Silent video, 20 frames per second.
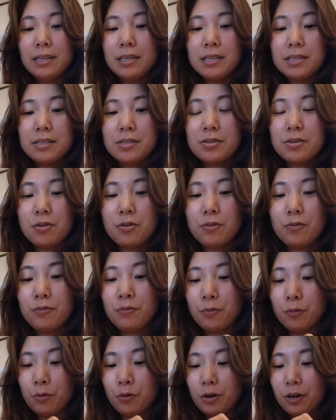So
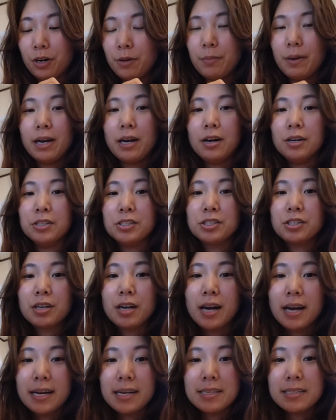for my under
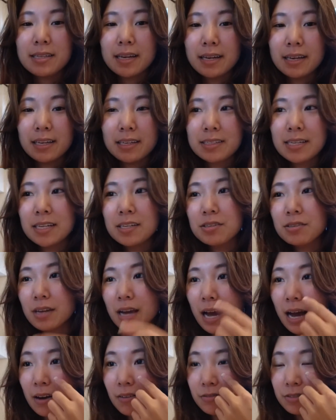eyes, I tend to
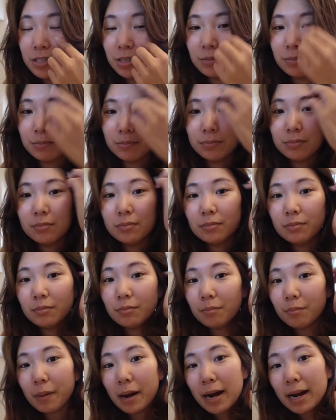have some
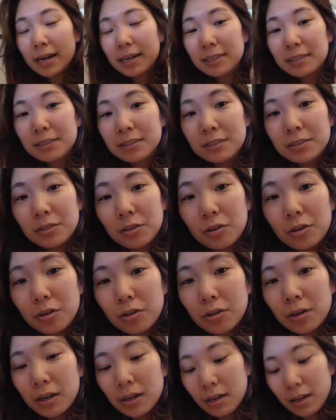bags,
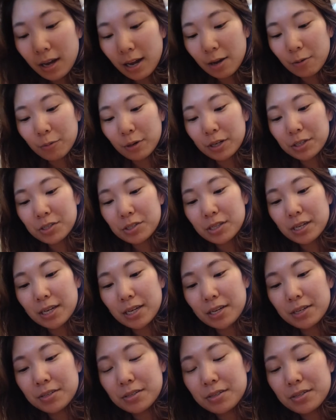so I wanted to
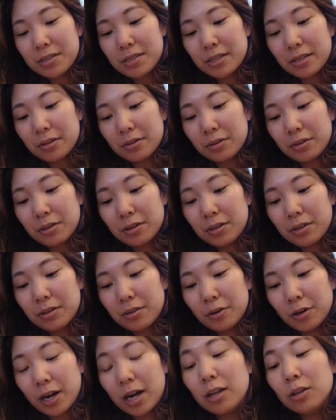get concealer,
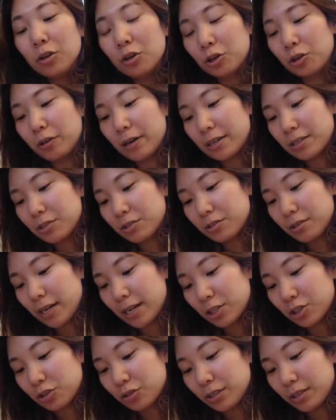or color corrector
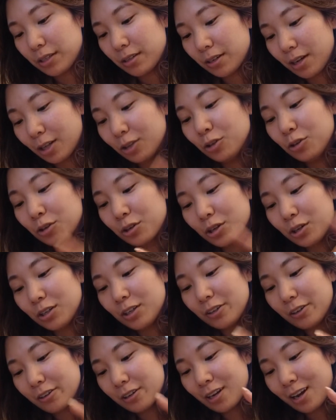actually, color
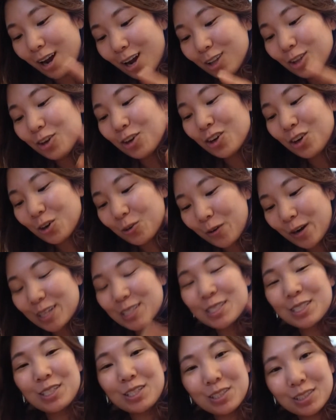
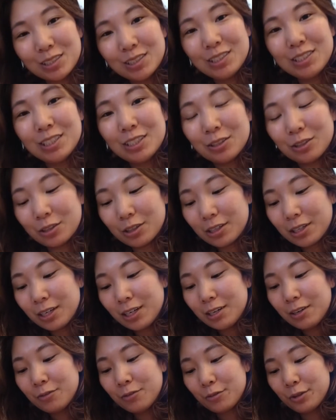correcting concealer
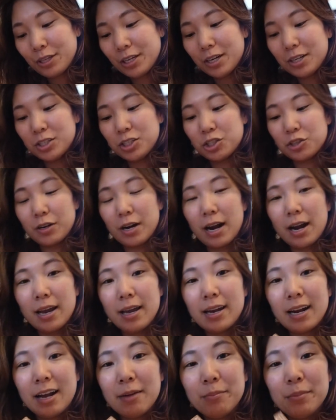for the under eye,
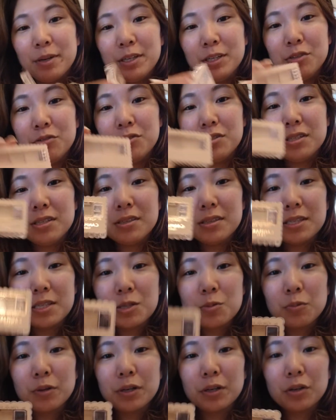and I've been using this
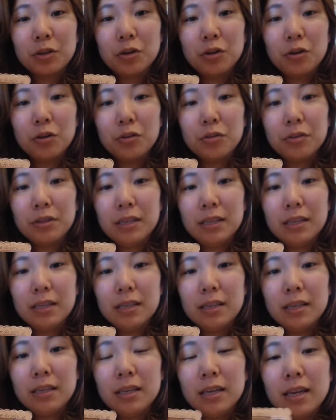one called
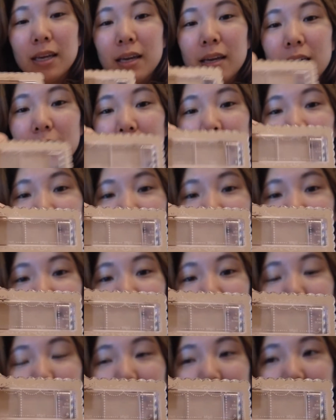the
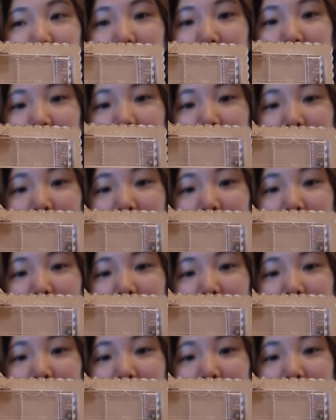CANMAKE,